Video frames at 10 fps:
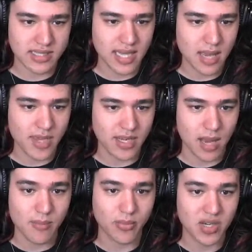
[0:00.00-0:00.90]
damn it,
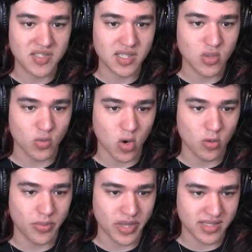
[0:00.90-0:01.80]
I'm pressing the
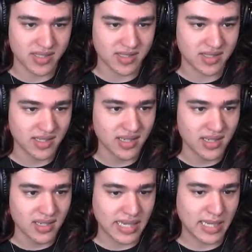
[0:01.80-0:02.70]
wrong buttons.
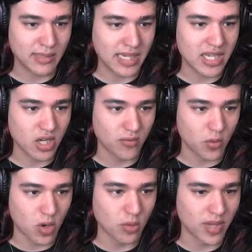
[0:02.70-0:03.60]
Like, I'm letting go of the
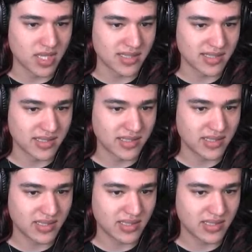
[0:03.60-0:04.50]
wrong buttons.
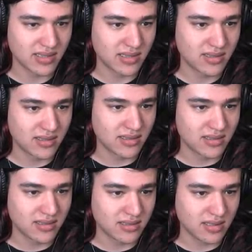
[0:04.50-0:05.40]

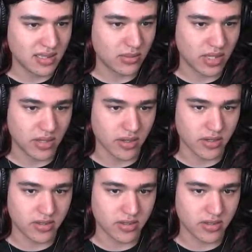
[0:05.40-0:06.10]
There we go.